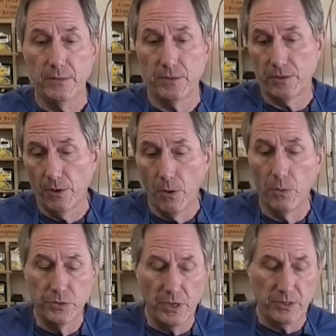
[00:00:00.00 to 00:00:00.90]

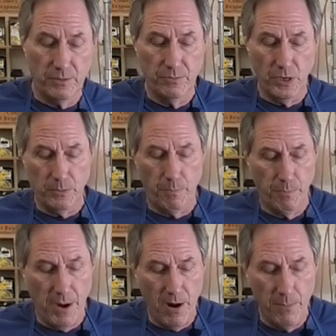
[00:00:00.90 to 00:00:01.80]
so just just
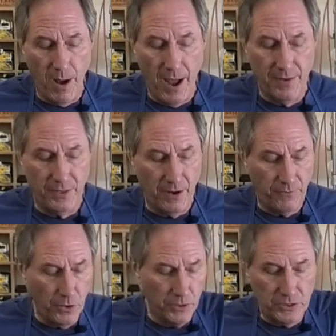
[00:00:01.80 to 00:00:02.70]
bear in mind that if
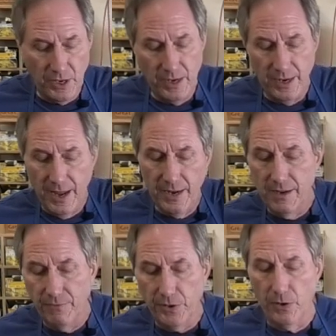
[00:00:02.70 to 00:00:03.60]
you're seeing any
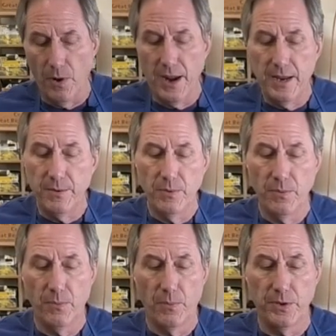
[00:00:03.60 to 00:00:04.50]
of the grain
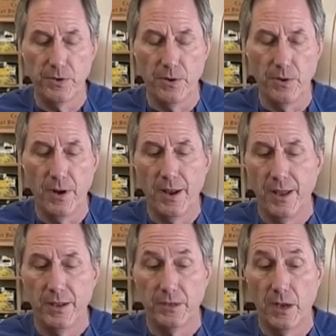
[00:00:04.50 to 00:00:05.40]
when you're
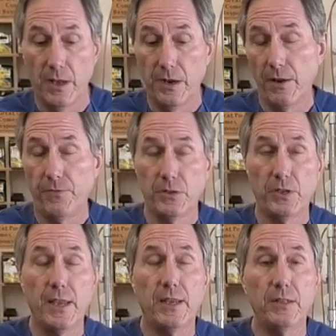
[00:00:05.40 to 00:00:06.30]
done, if you're
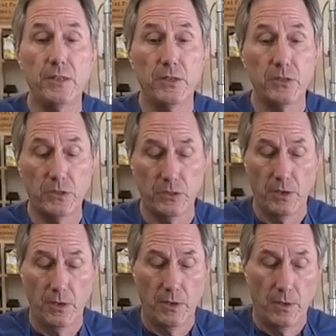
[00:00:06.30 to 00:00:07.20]
taking these
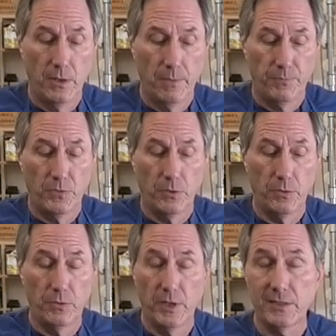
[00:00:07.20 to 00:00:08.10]

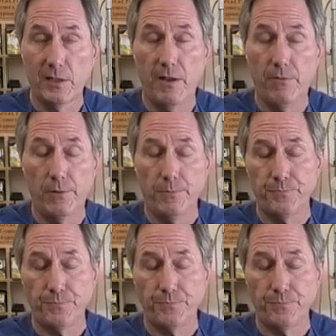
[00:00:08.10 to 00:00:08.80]
to this level